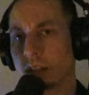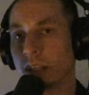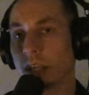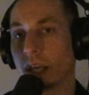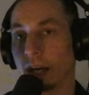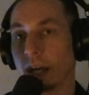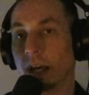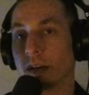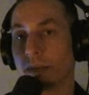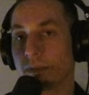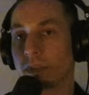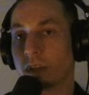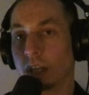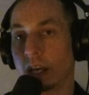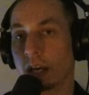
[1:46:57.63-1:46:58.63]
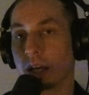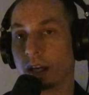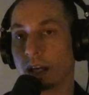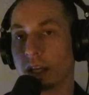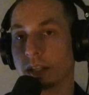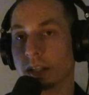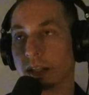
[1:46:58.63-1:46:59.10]
Yeah, yeah,
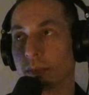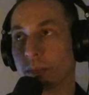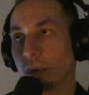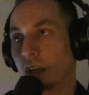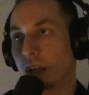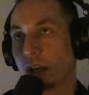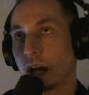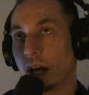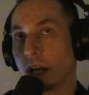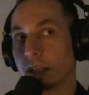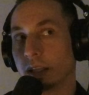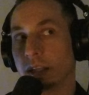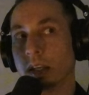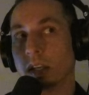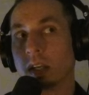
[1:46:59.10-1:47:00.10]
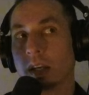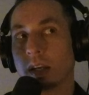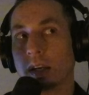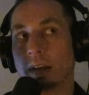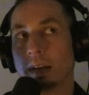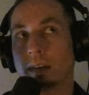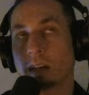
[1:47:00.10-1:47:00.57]
I hmm. did, but I
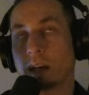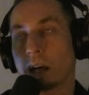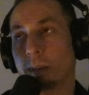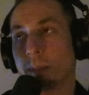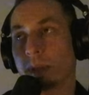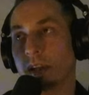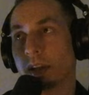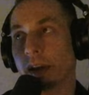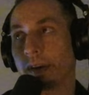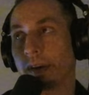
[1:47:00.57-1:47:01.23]
I mean, I